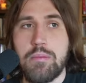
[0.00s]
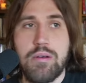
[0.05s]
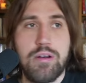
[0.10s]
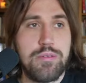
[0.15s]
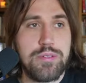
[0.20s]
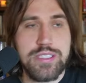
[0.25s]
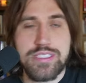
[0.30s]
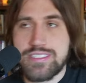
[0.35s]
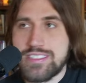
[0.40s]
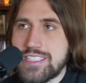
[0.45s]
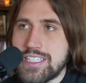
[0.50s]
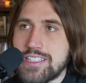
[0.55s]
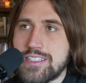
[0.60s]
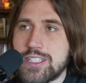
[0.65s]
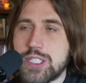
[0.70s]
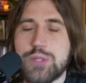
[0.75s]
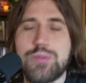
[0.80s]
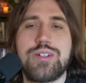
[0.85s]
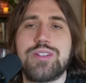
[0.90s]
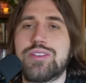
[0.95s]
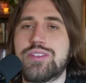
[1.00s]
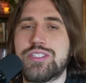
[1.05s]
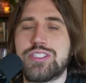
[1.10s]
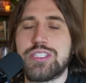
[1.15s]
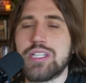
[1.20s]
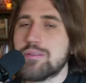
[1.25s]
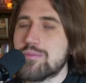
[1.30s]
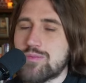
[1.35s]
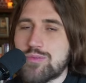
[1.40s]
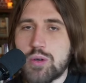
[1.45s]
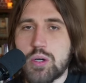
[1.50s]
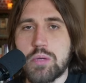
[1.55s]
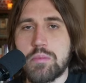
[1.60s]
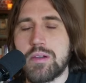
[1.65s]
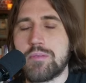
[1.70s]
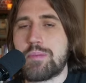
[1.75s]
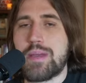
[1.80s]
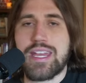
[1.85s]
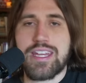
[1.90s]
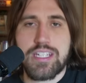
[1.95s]
I'm always dealing with some form
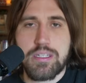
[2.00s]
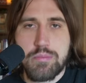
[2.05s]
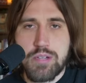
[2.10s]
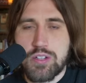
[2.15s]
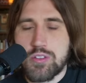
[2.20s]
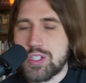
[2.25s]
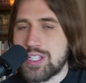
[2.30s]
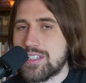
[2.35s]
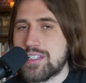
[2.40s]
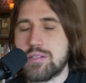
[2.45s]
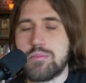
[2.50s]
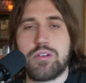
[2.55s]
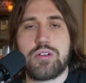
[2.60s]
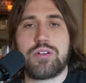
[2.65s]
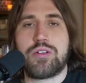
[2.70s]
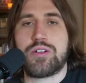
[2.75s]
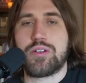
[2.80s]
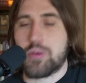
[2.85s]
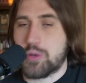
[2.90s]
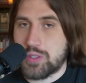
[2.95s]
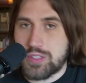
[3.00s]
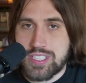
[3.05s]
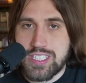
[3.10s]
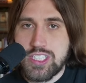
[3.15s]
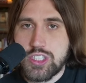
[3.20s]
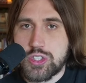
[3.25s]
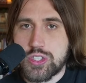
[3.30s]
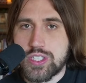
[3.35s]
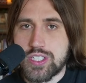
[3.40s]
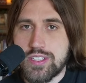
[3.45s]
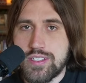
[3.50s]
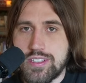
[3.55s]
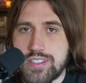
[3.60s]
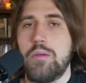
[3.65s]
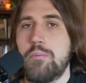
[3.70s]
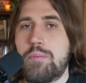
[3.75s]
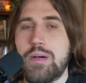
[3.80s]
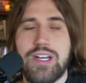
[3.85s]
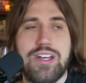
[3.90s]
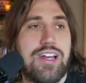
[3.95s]
of pandemonium or, or teaching,
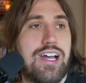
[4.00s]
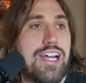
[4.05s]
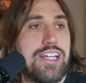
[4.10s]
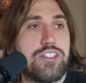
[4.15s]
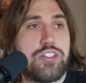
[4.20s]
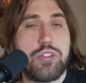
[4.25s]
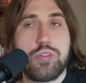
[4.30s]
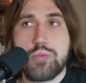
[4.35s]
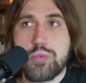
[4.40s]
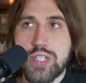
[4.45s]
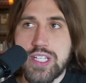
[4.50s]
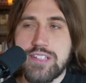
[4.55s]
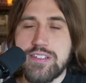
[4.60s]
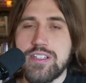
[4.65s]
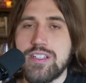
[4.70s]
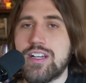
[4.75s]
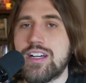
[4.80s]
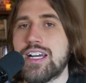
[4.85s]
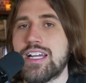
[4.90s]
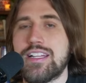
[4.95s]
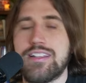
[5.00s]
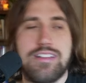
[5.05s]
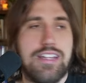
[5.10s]
but I do read a lot.